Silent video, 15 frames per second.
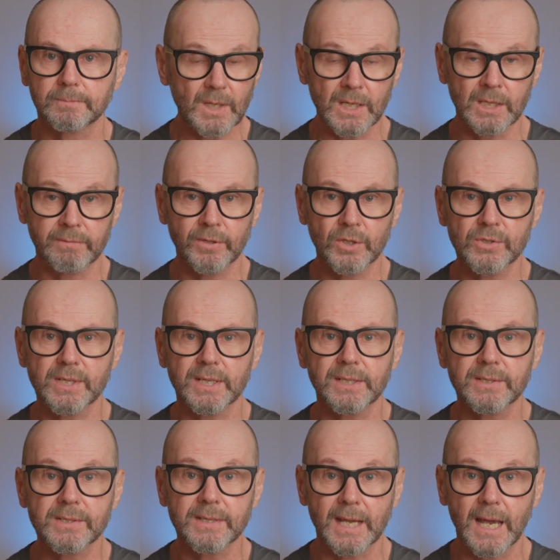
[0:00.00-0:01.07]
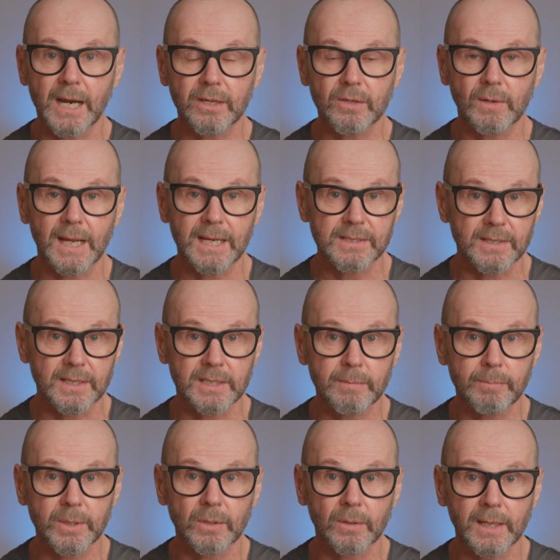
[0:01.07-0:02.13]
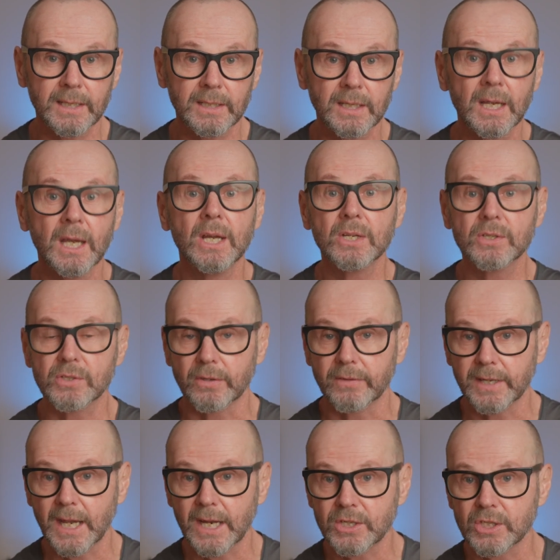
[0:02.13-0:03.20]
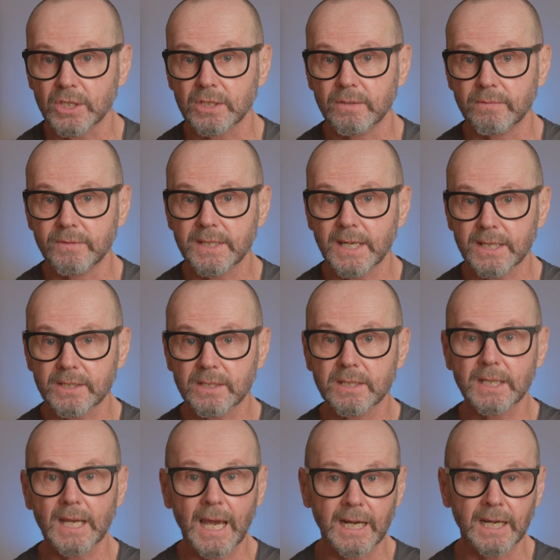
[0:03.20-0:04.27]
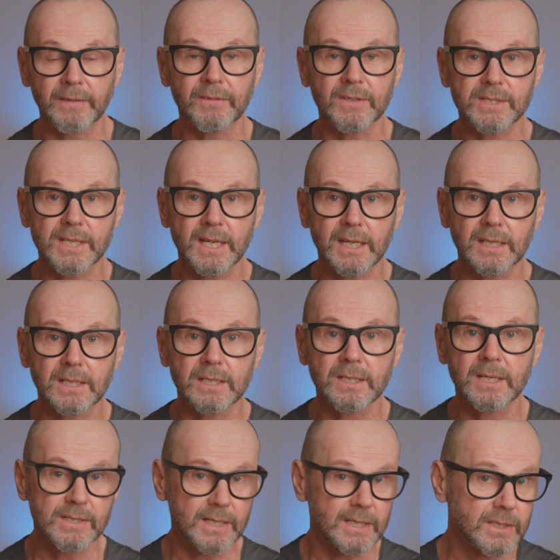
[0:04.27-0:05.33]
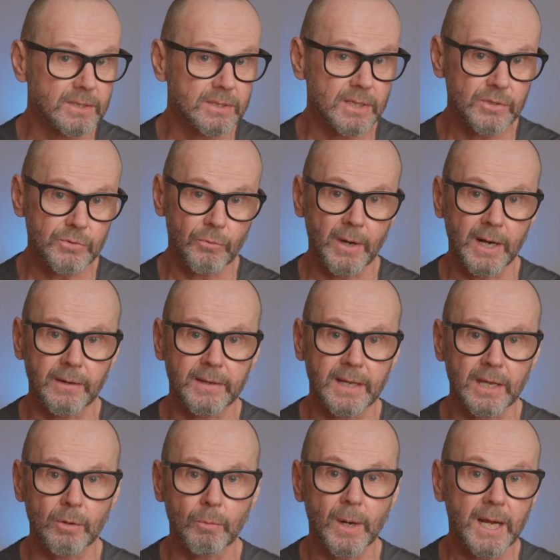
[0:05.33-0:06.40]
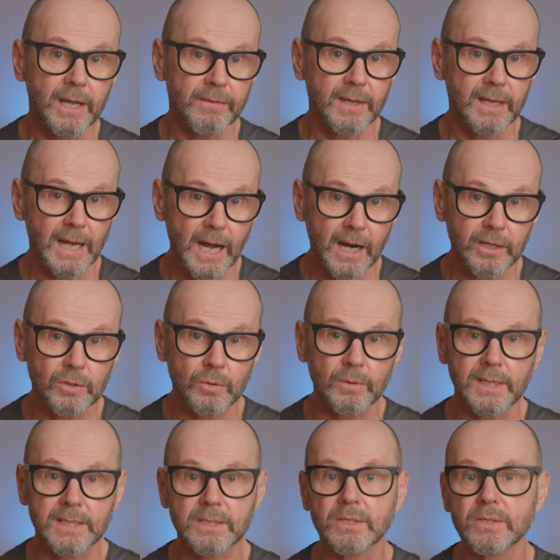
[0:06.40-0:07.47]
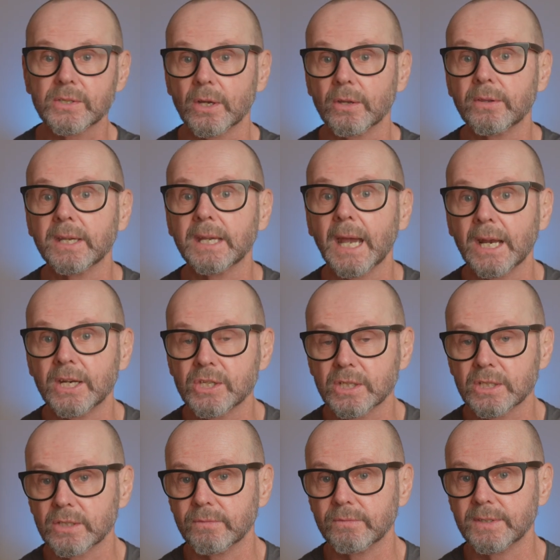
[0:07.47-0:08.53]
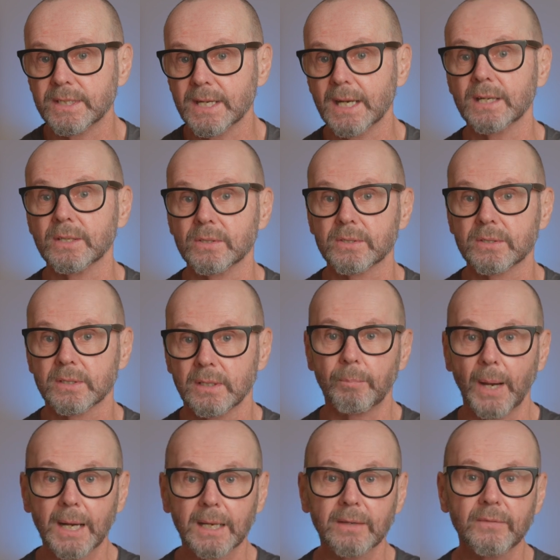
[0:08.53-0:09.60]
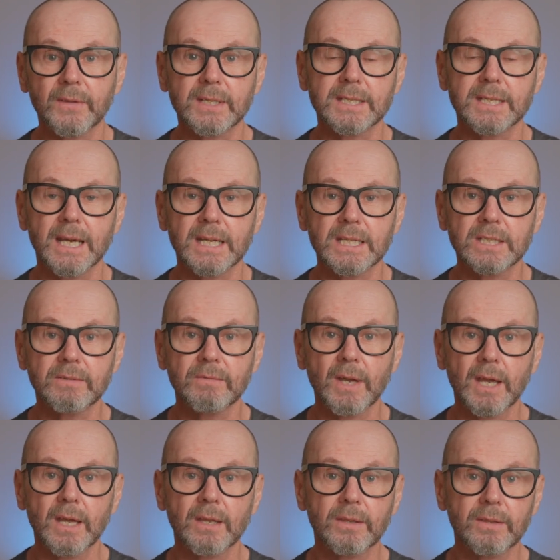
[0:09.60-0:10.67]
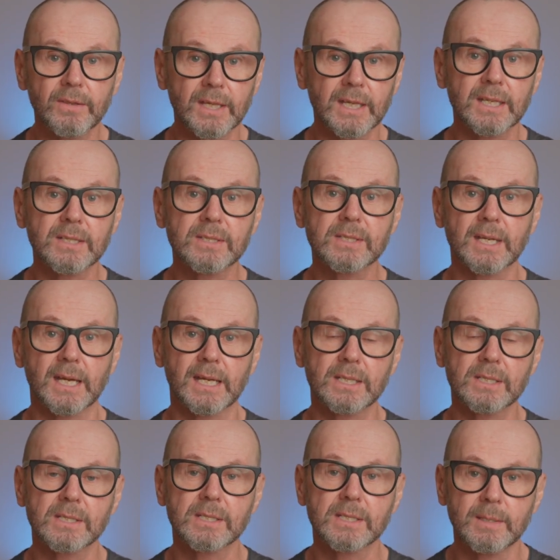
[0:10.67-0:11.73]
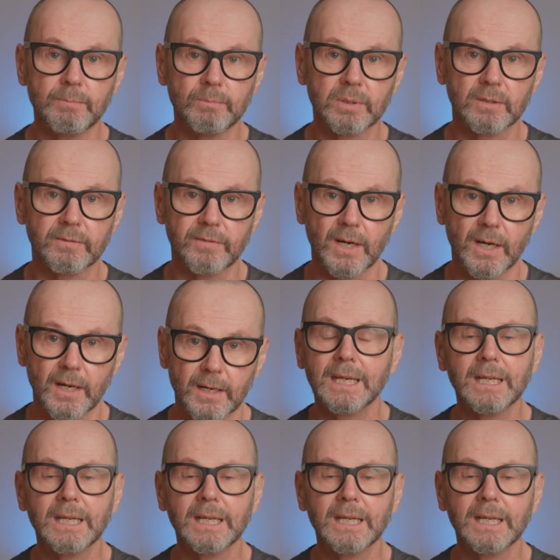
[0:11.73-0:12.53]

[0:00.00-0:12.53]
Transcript: In the first sentence, the article has the typical ending, so the adjective doesn't. And in the second sentence, it's round the other way. The article doesn't, so the adjective does. But in the dative, things get simplified.